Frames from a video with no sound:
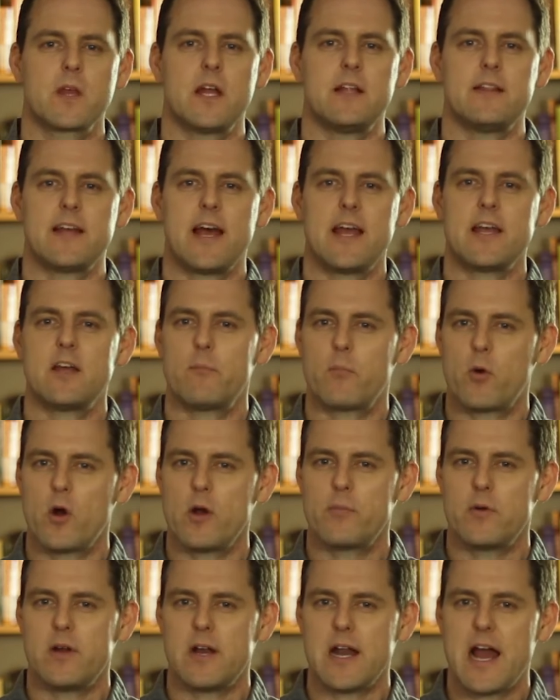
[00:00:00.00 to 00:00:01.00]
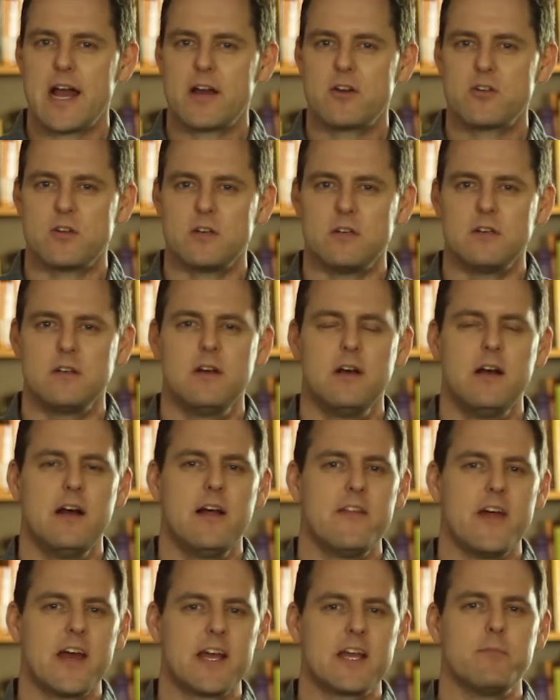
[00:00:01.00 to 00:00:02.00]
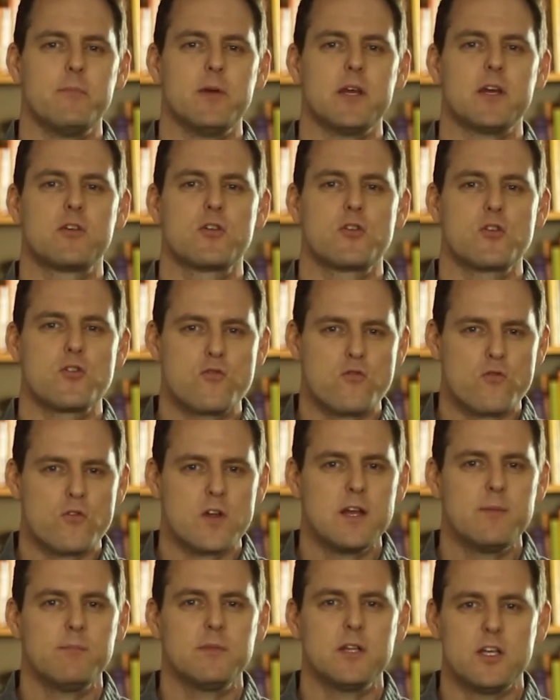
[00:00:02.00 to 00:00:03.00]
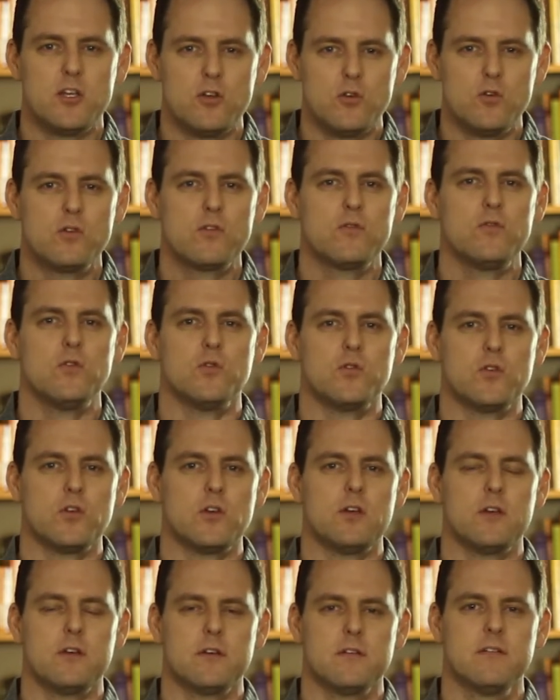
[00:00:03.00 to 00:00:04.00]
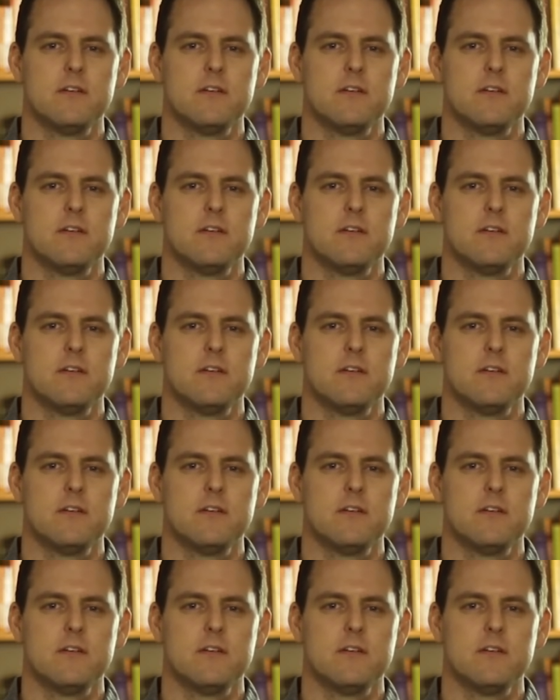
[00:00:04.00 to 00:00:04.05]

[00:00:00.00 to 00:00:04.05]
and take appropriate action, they can be extremely useful to you.